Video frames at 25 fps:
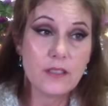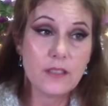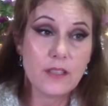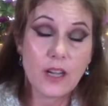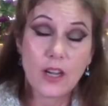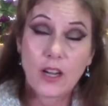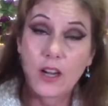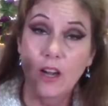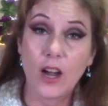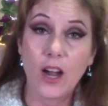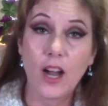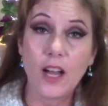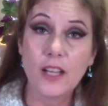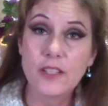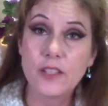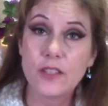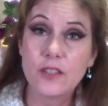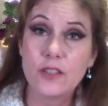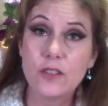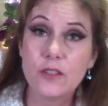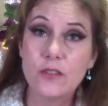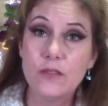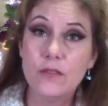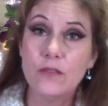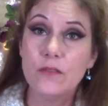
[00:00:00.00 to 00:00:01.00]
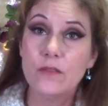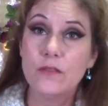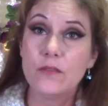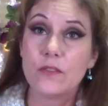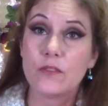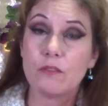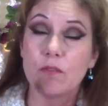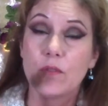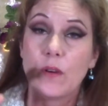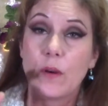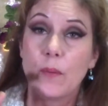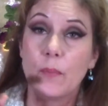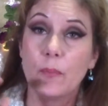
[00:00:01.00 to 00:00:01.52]
accost you,
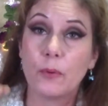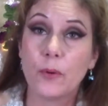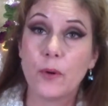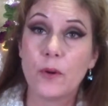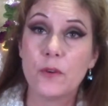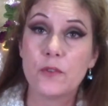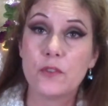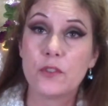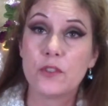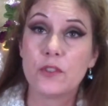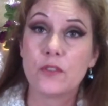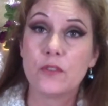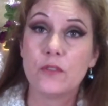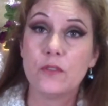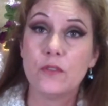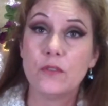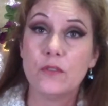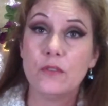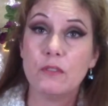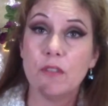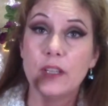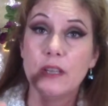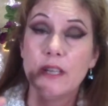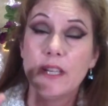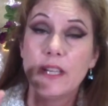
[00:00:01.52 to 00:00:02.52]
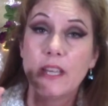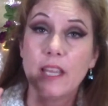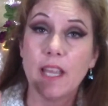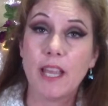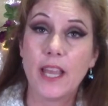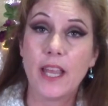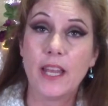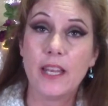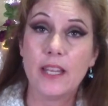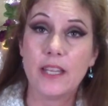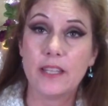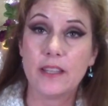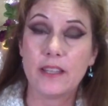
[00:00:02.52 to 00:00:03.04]
to approach you,
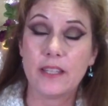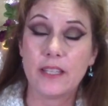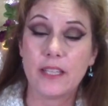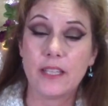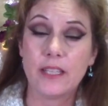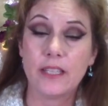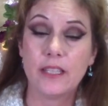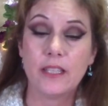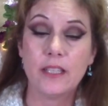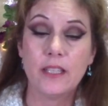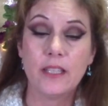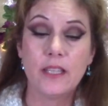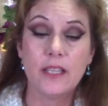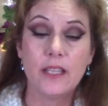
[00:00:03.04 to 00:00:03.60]
anything.